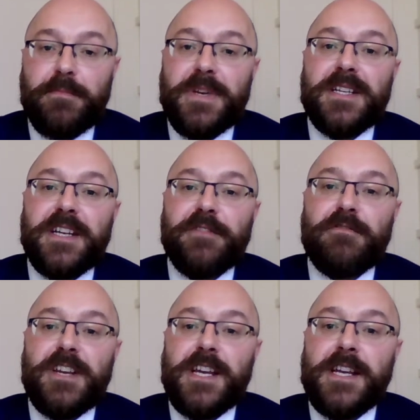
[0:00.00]
of
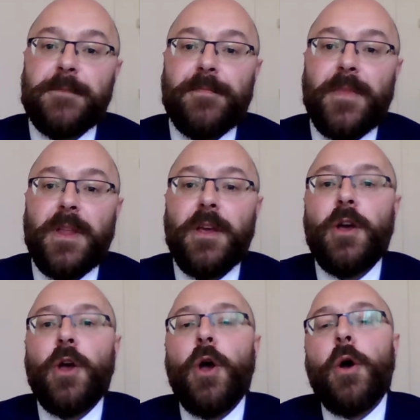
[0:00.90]
PD3E.
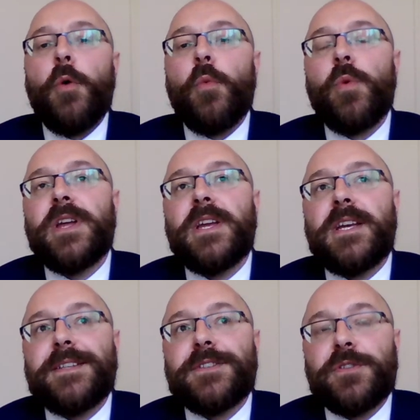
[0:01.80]

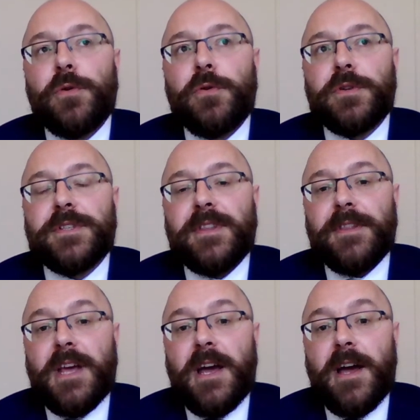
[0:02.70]
We talked
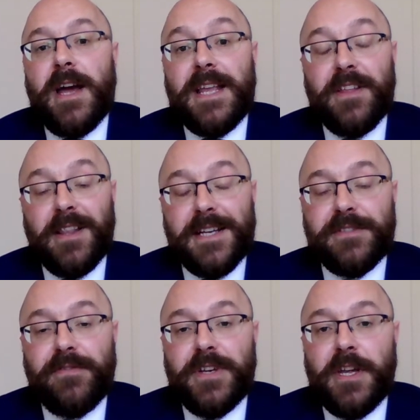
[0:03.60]
in the
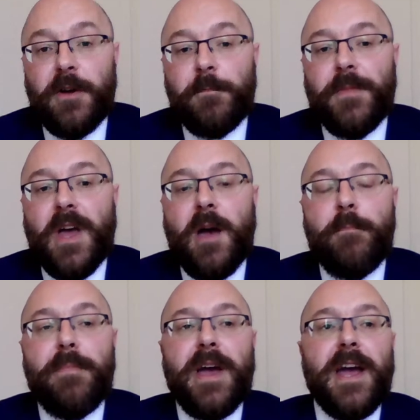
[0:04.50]
last video
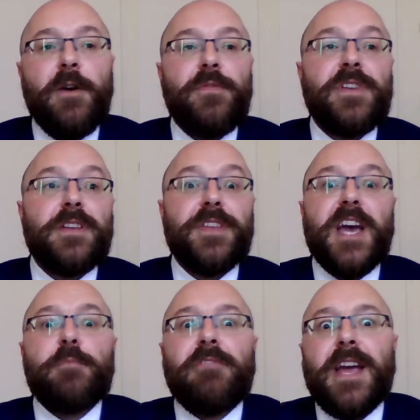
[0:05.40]
about the
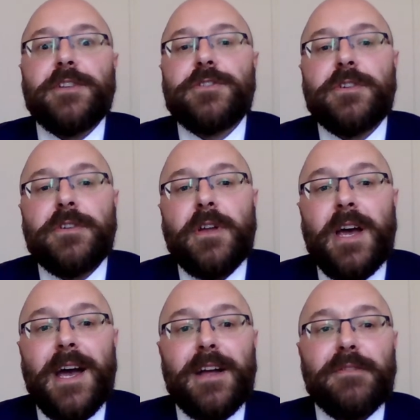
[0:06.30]
apprehension
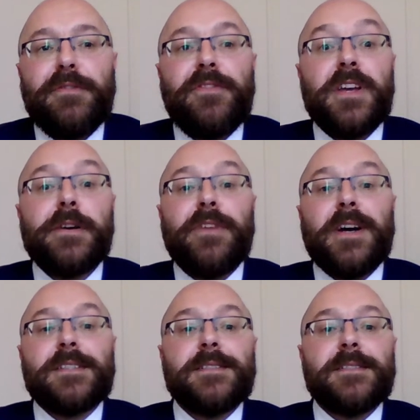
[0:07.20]
and fear
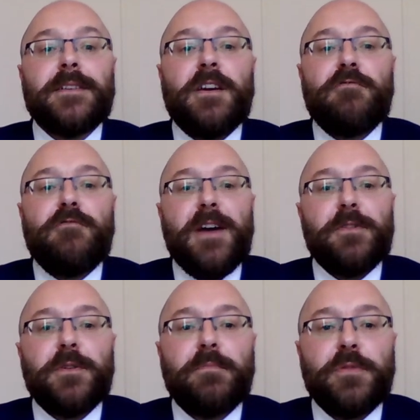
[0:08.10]
factors
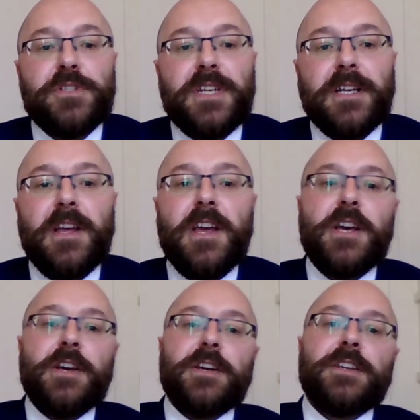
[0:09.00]
around budgeting.
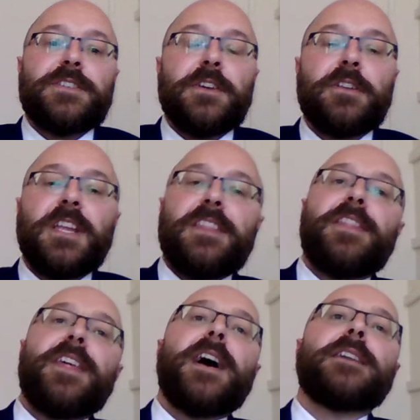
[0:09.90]
Certainly
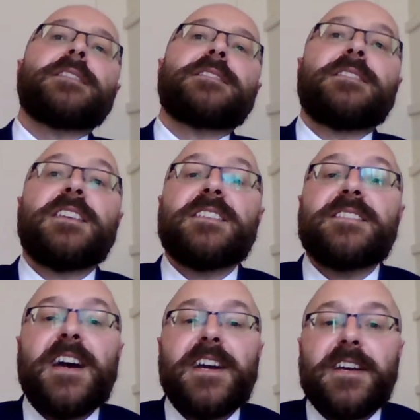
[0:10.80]
that
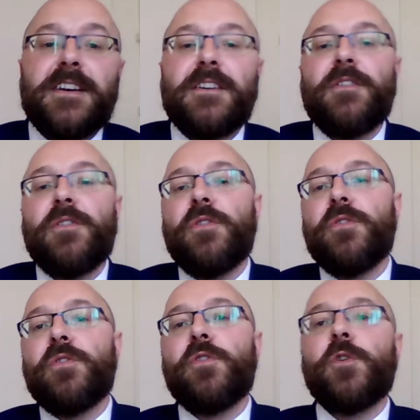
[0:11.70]
desire
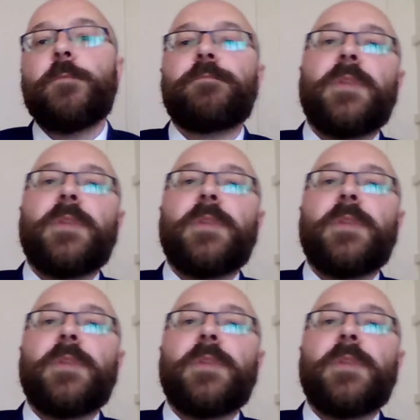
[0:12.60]
or